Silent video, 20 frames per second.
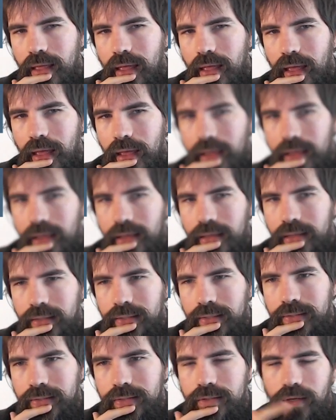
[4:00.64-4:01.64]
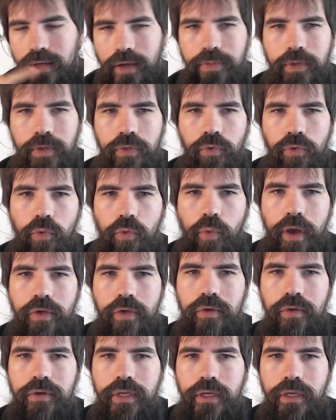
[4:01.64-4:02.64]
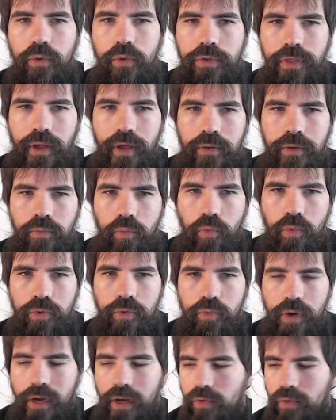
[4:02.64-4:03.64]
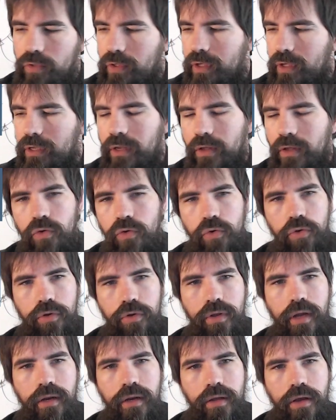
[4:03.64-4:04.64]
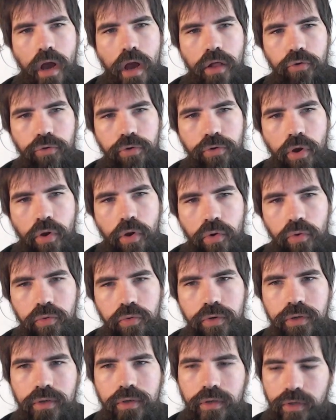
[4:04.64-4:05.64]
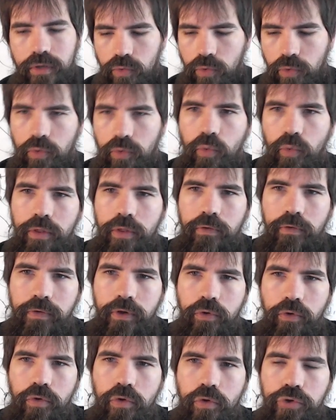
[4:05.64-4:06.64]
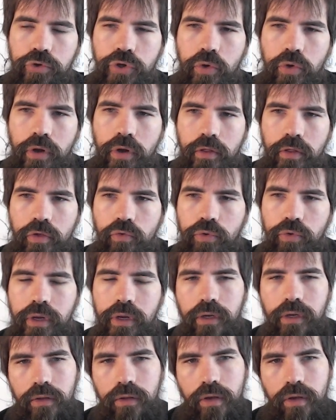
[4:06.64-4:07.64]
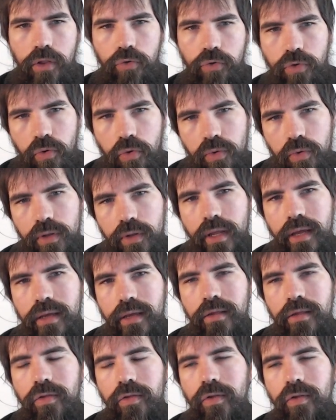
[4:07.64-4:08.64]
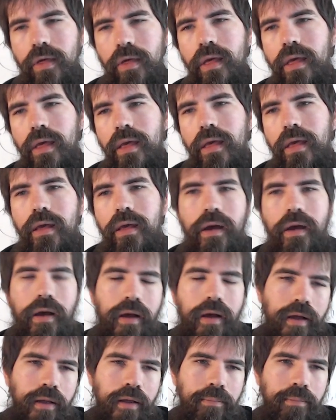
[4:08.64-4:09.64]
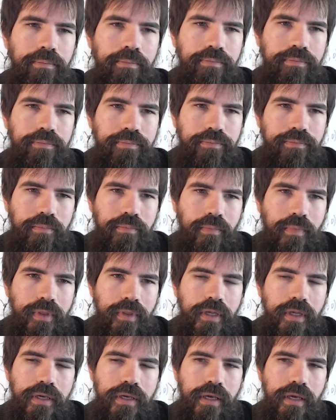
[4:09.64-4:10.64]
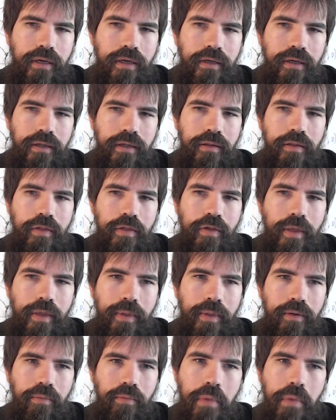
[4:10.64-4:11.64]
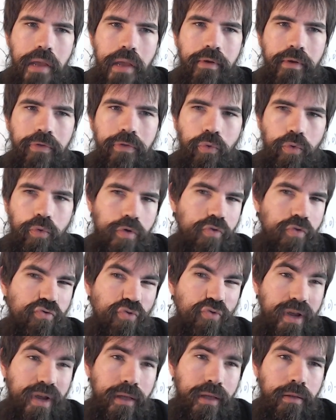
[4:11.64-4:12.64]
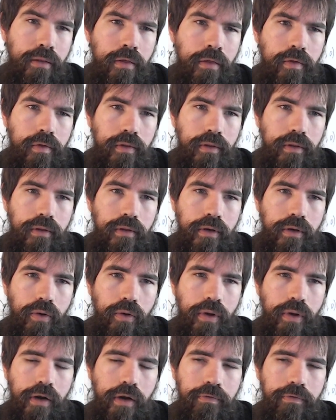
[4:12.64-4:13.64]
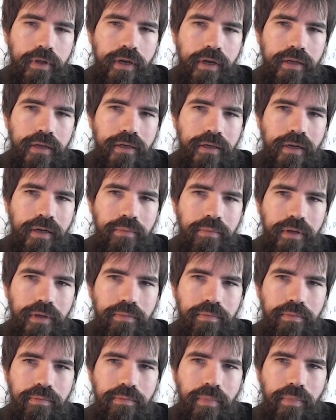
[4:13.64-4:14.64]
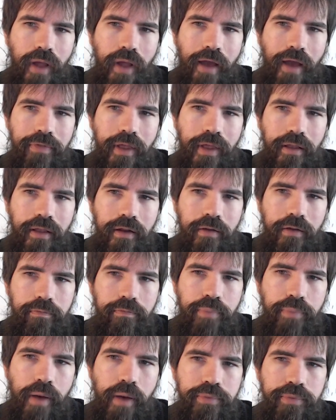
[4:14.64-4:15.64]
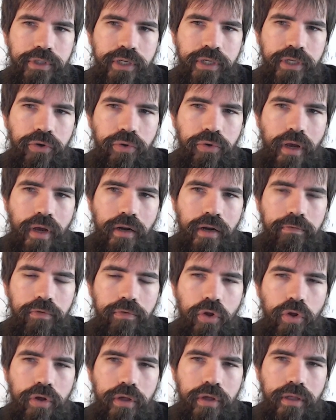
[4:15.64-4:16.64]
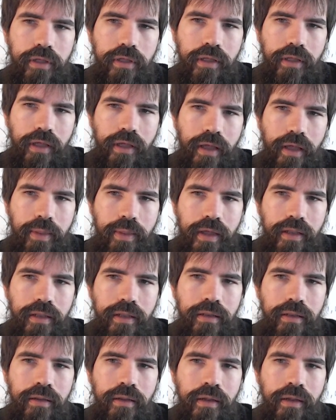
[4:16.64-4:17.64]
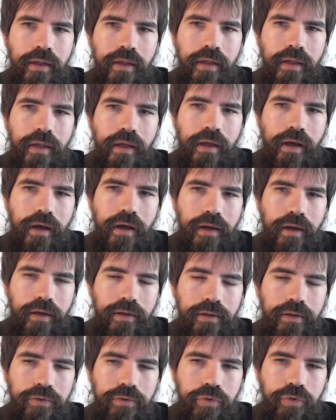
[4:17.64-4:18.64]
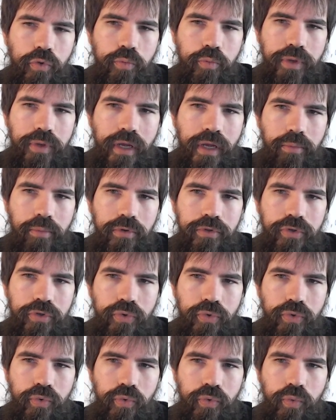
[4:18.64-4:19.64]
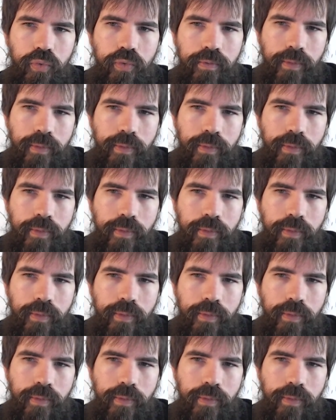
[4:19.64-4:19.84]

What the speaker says: And I think there are ways to deal with that. One way I was thinking is you could kind of color code where the fingers are shown on screen and color code the legs. Nikia said that maybe if there were strings, kind of connecting them, and have that kind of puppeteer kind of look, and then you'd be able to